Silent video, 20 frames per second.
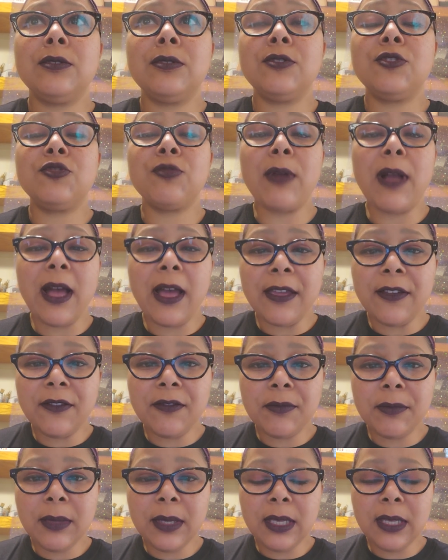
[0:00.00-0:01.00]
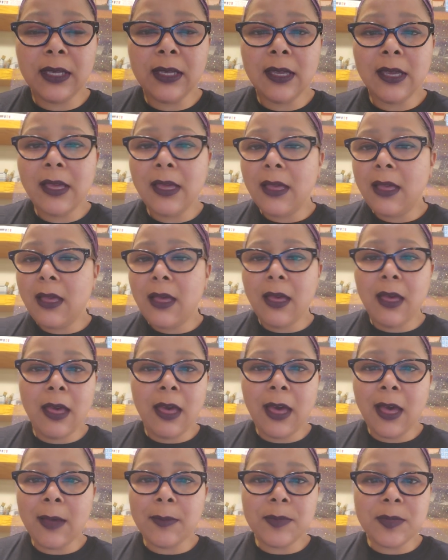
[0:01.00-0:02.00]
drive me?
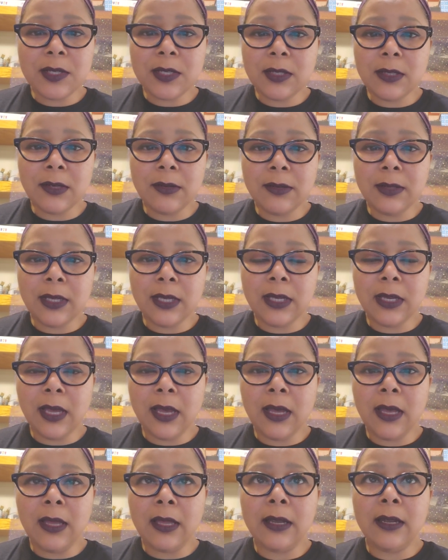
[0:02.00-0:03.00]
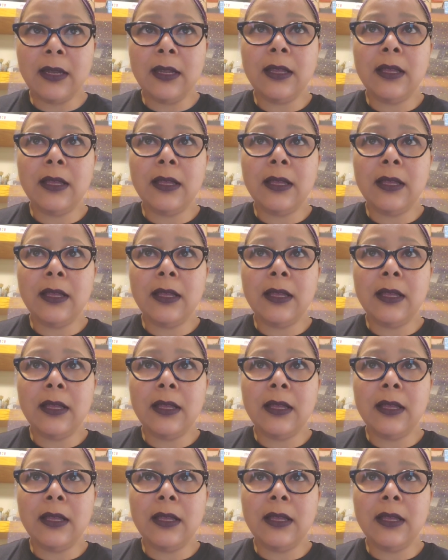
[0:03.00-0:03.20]
Absolutely not.